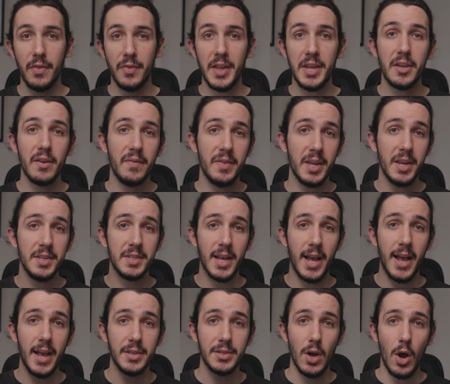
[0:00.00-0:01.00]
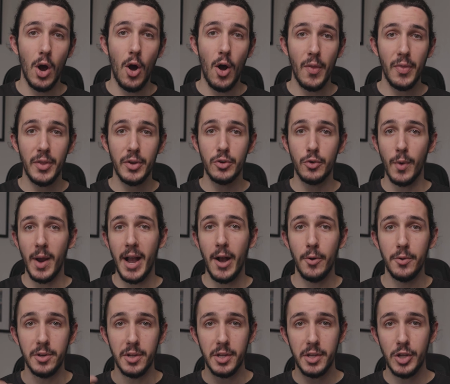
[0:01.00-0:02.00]
Think of these as
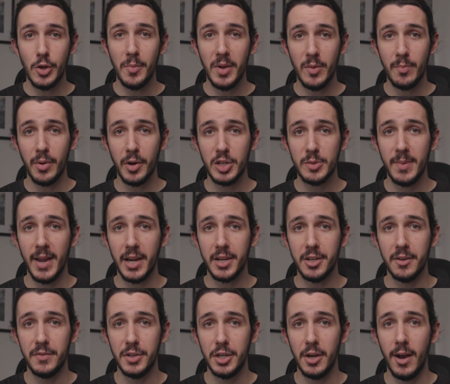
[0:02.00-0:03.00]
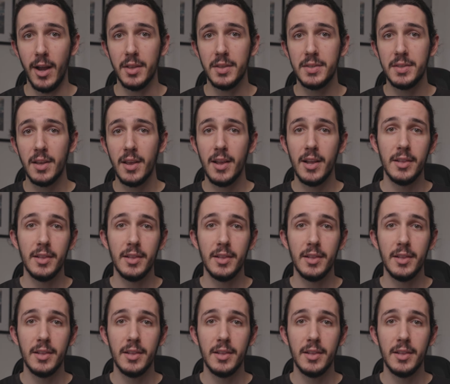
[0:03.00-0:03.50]
on-the-ground human perspective shots,